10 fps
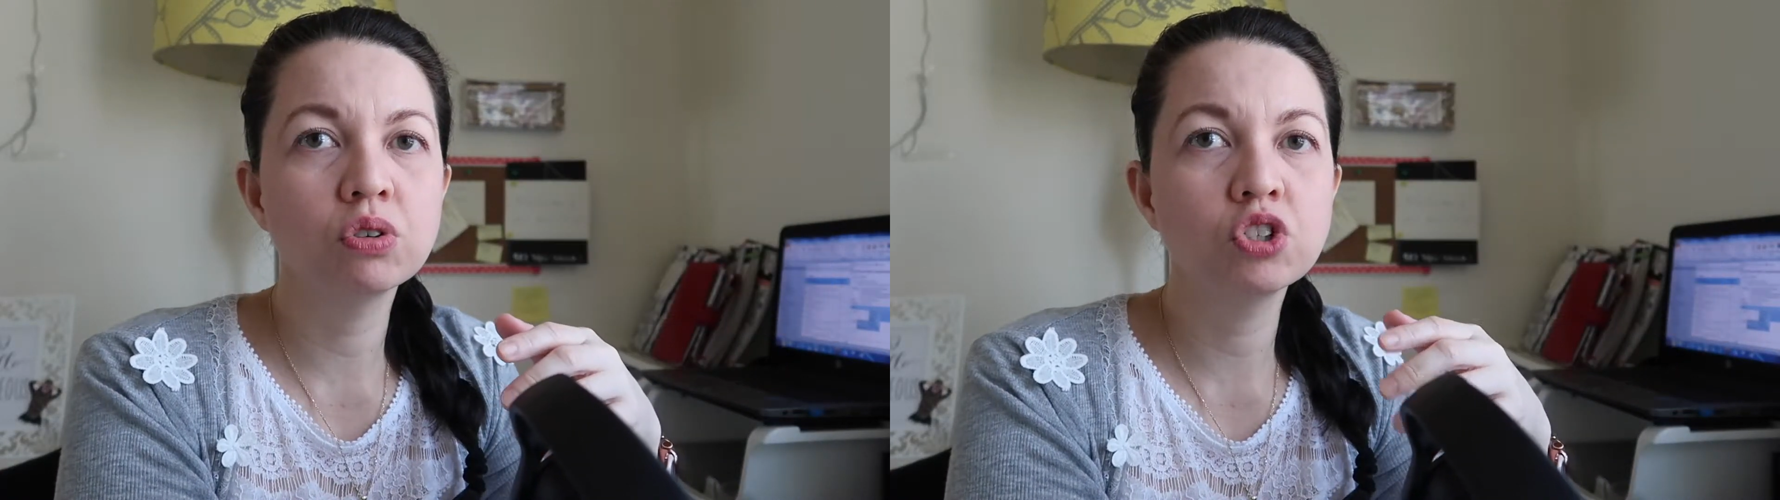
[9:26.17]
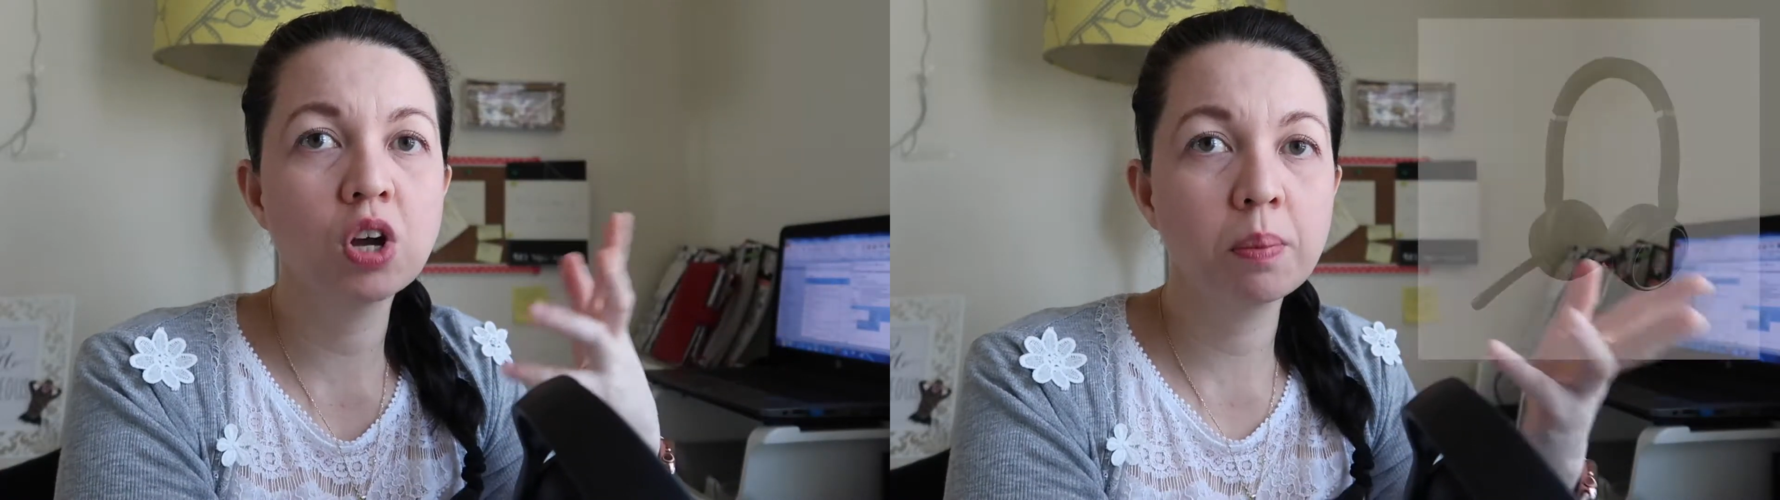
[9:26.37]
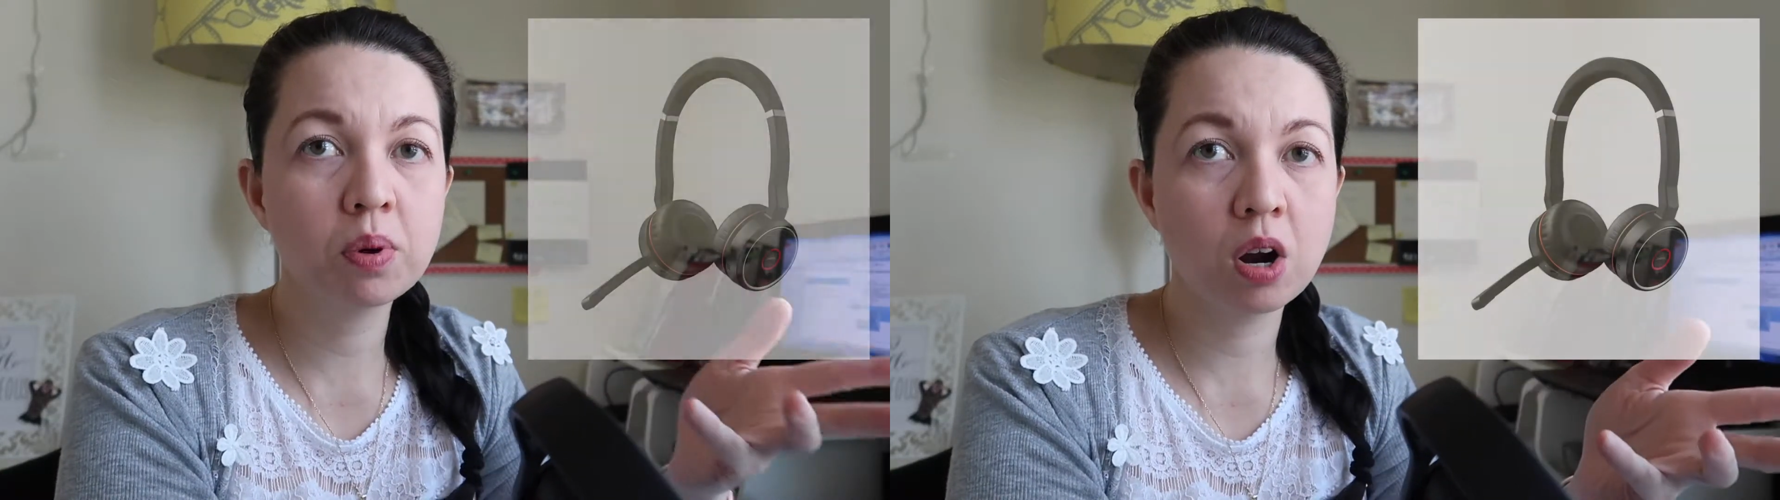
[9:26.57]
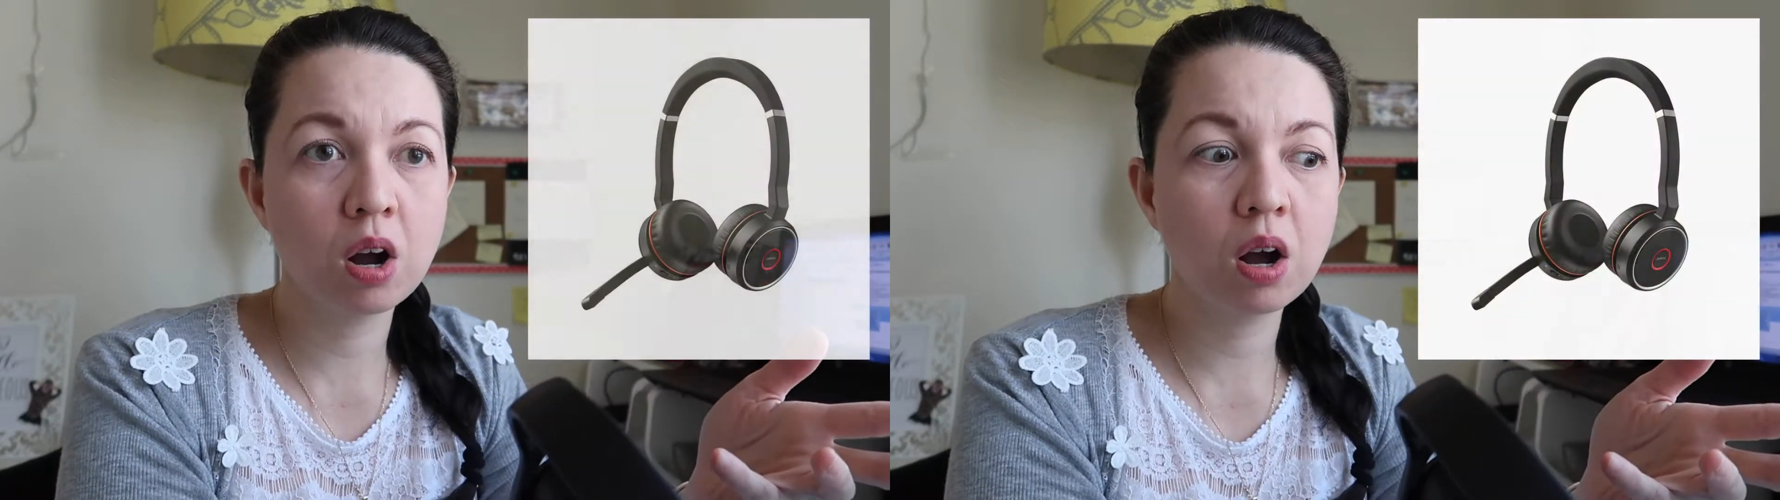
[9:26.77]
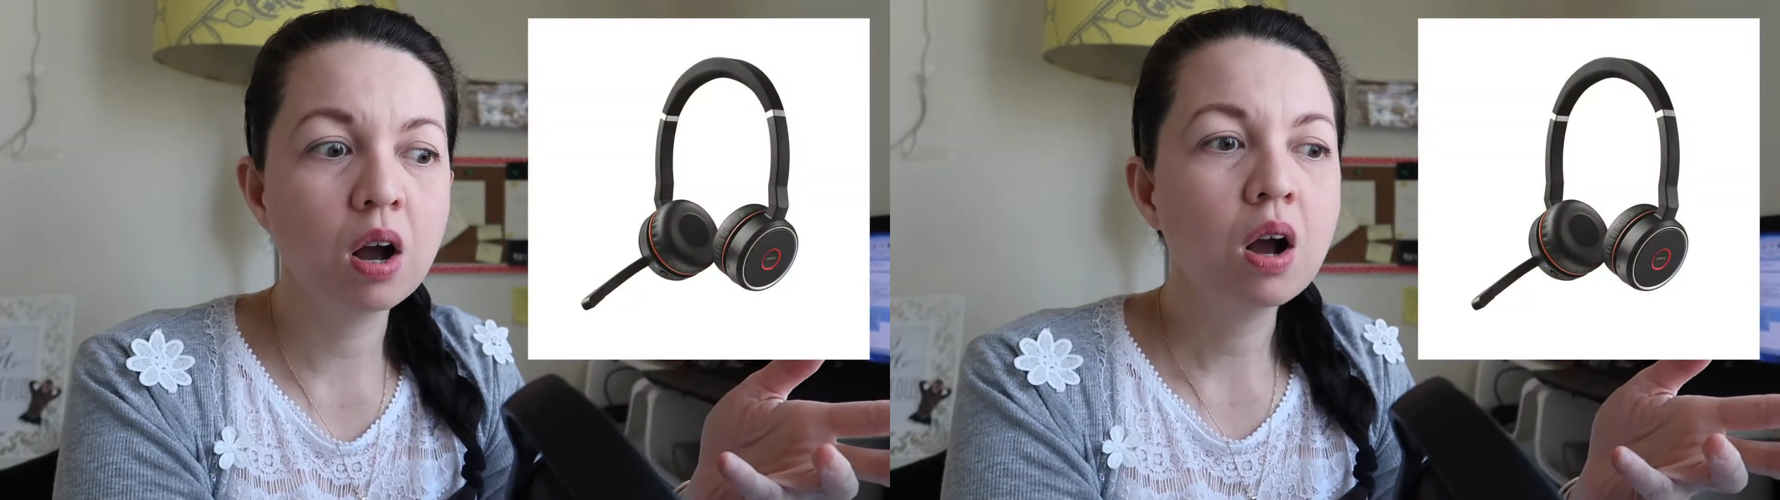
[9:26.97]

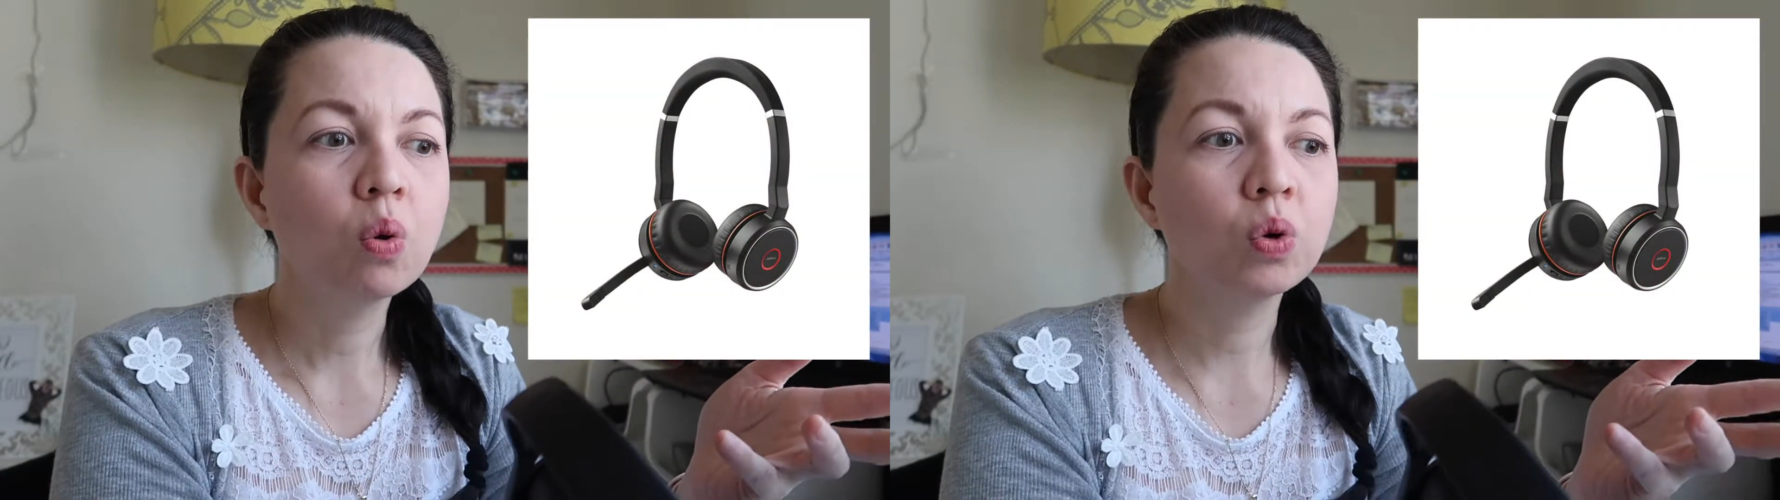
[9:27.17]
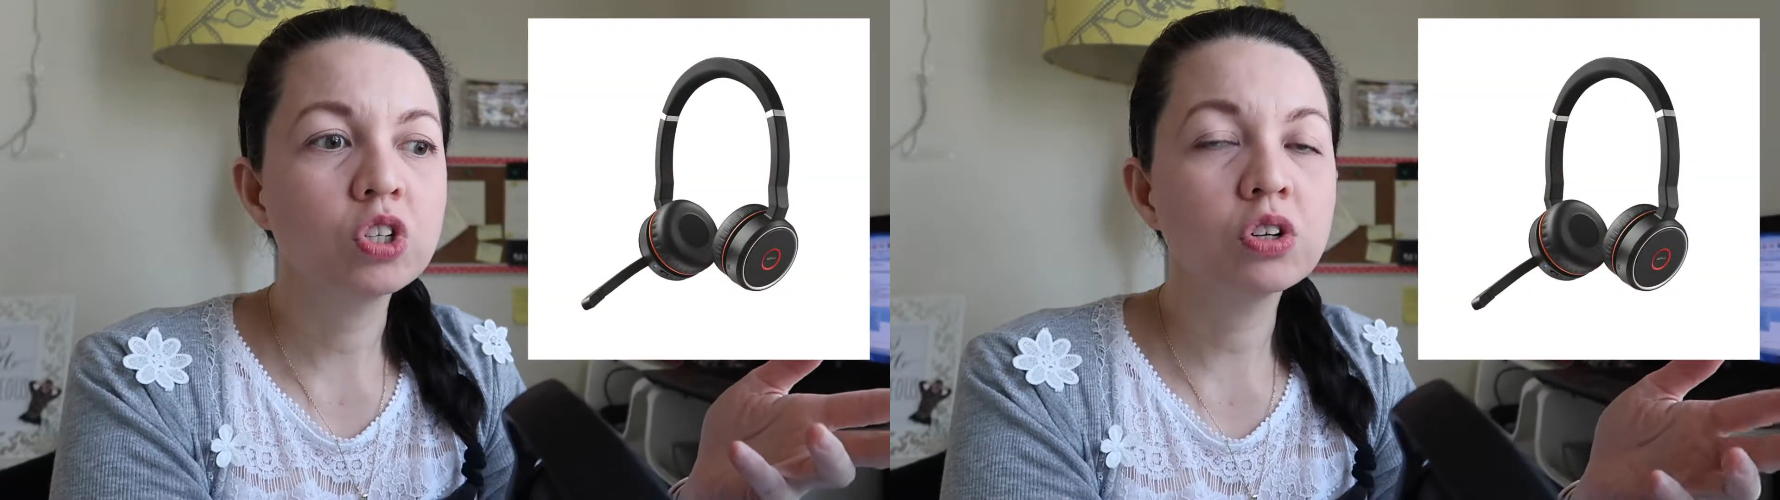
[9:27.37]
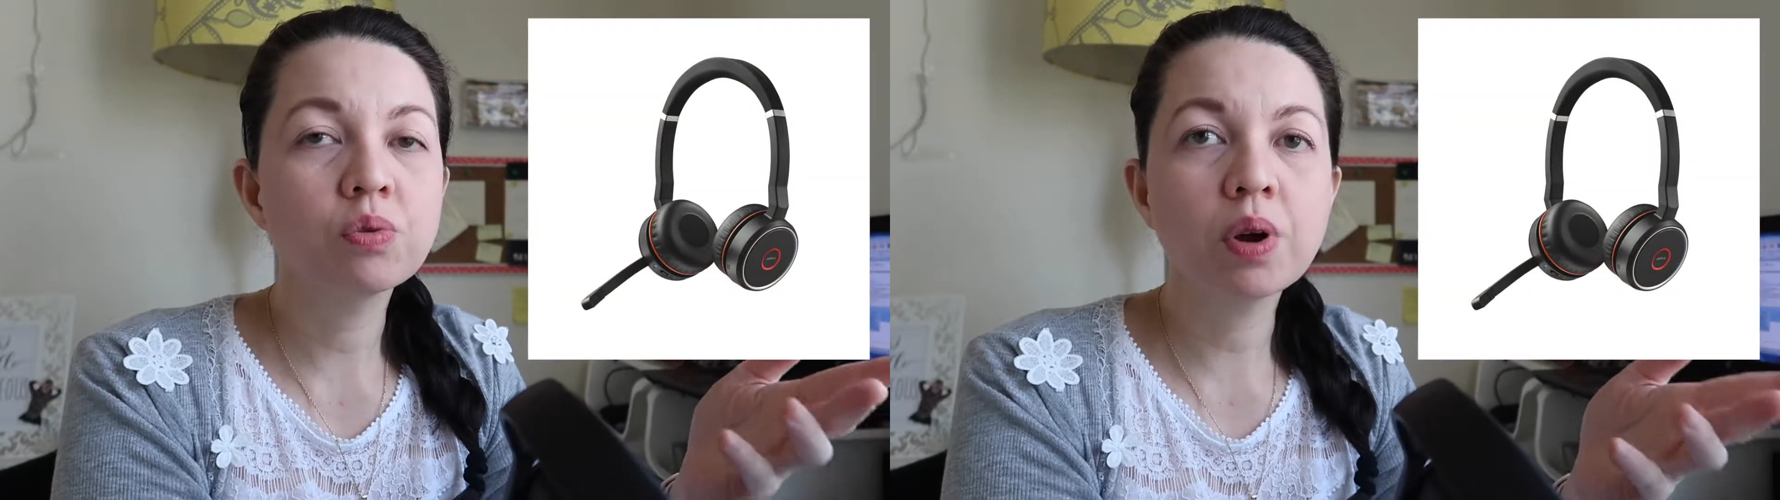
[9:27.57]
Jabra, which are the